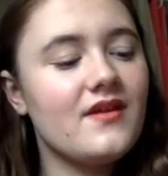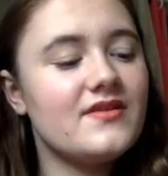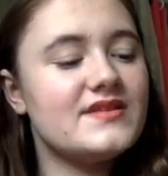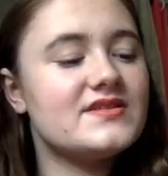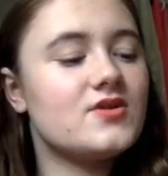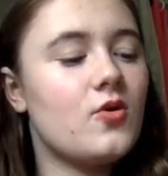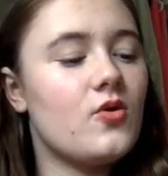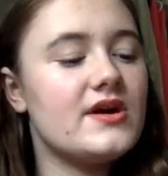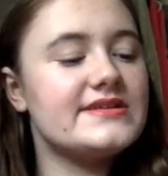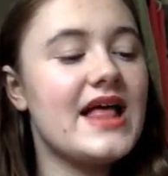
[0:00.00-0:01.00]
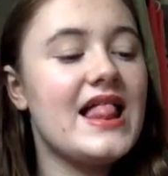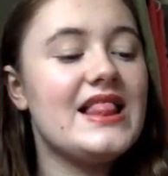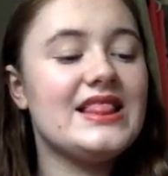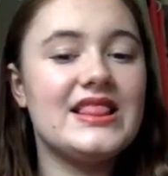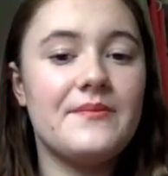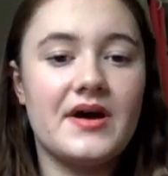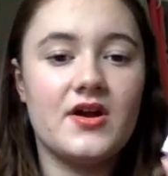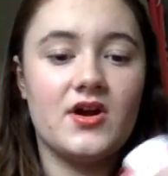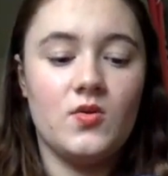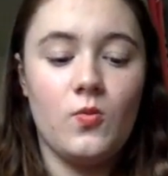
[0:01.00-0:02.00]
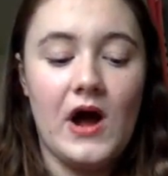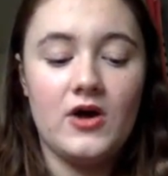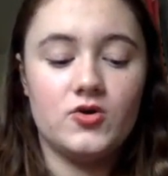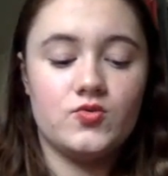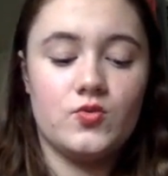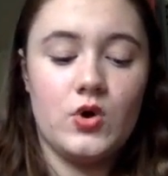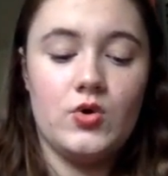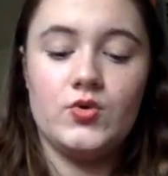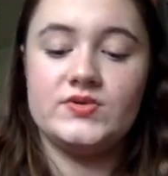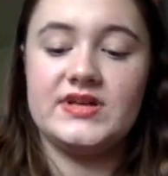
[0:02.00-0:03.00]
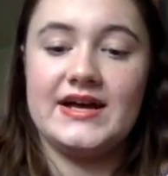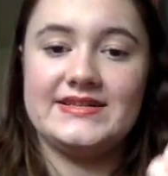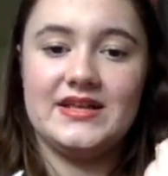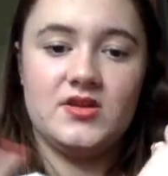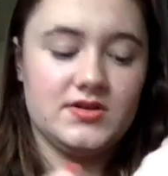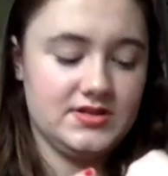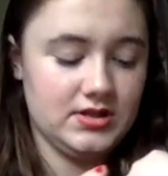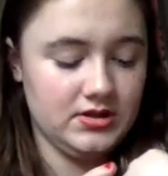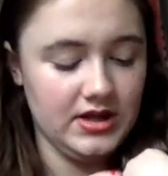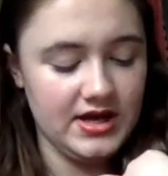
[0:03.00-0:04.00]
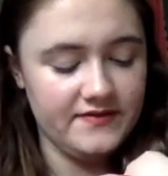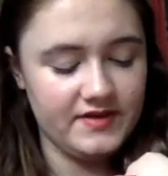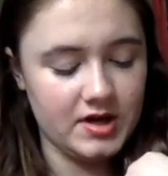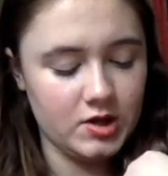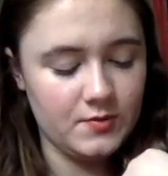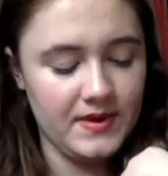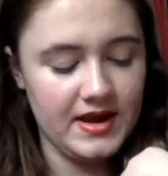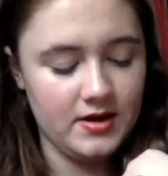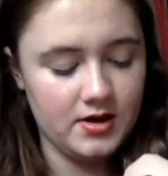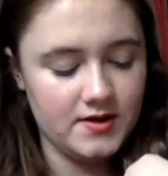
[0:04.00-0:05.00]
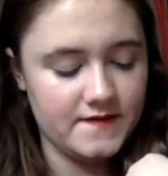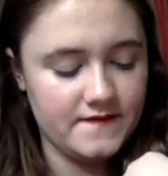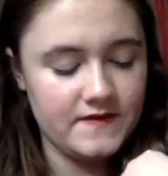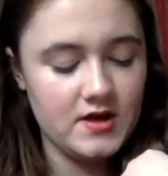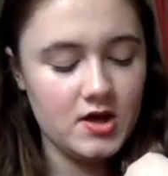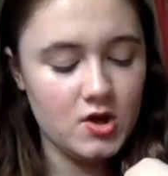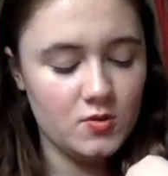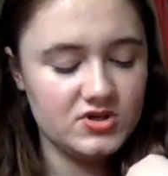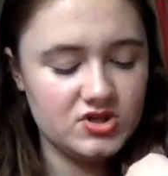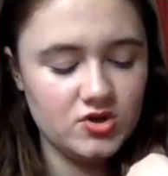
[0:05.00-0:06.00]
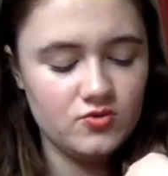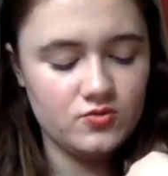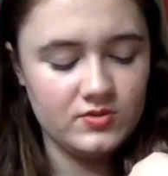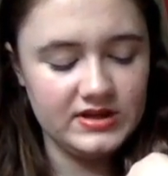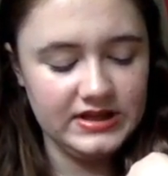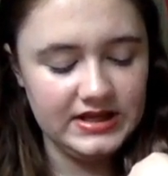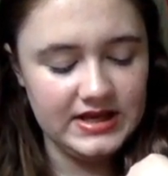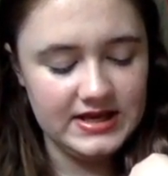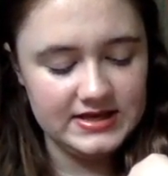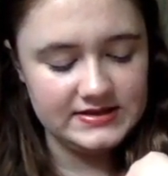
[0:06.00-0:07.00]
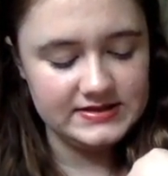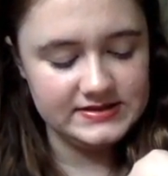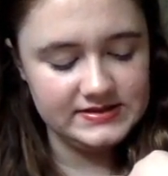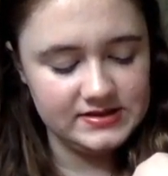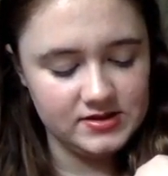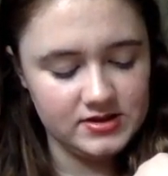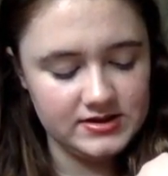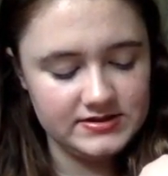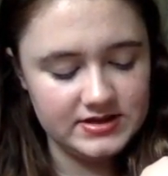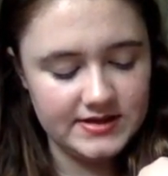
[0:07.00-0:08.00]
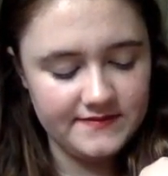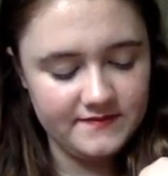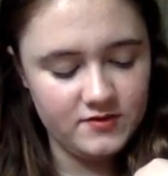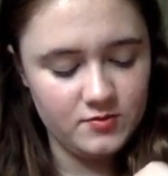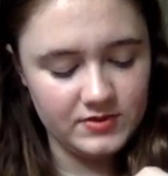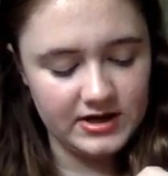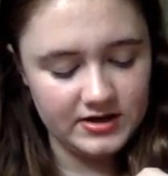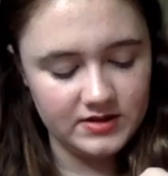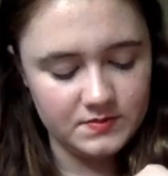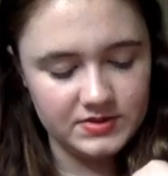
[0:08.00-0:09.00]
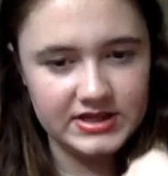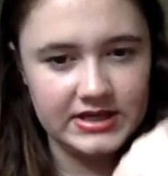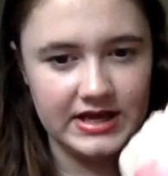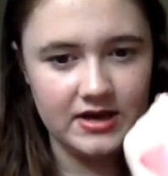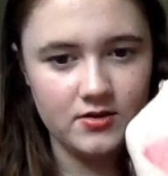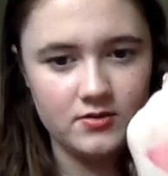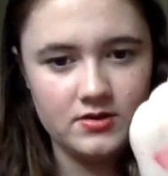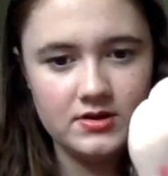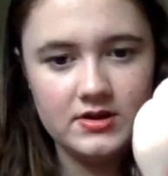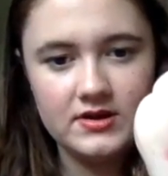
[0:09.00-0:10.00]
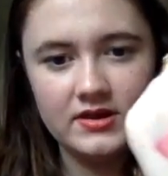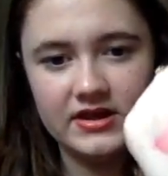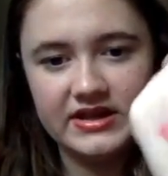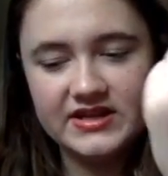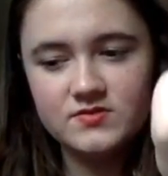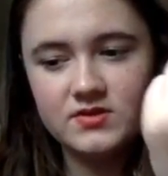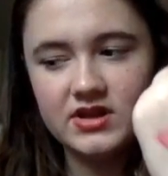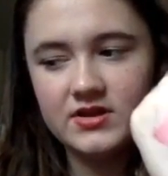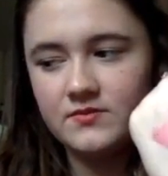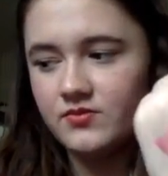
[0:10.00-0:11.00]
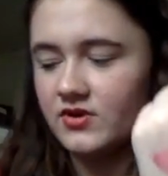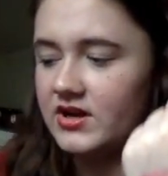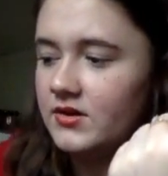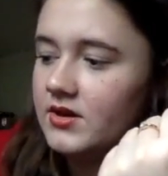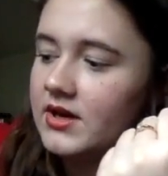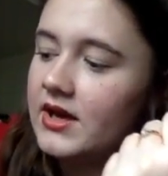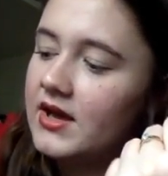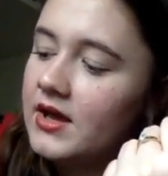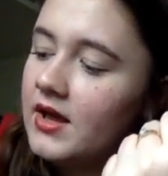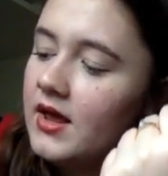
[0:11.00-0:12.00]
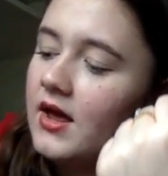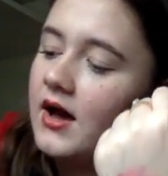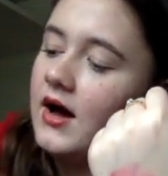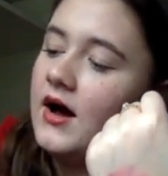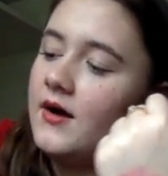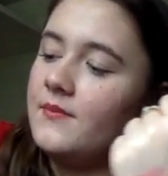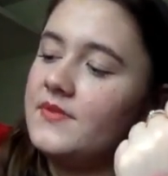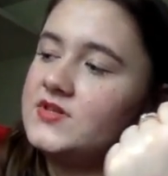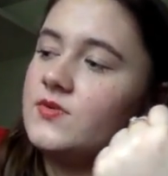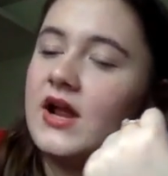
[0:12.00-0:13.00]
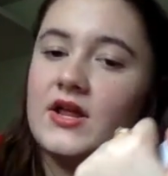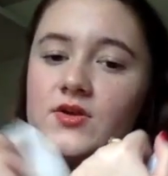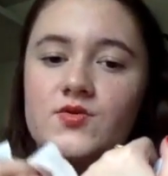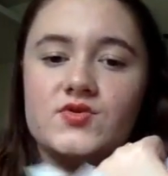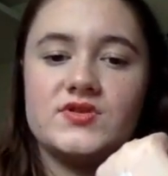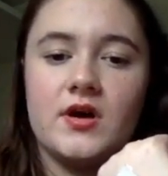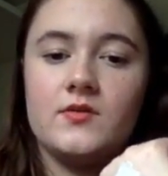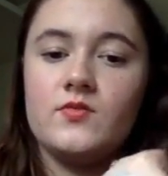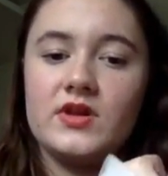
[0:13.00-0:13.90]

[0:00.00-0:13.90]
This Korres Lip Butter in Wild Rose. I said there's a lot of color payoff, which there really is, honestly, even if you kind of like blend it out. Like, that's really pretty looking. It's what I use on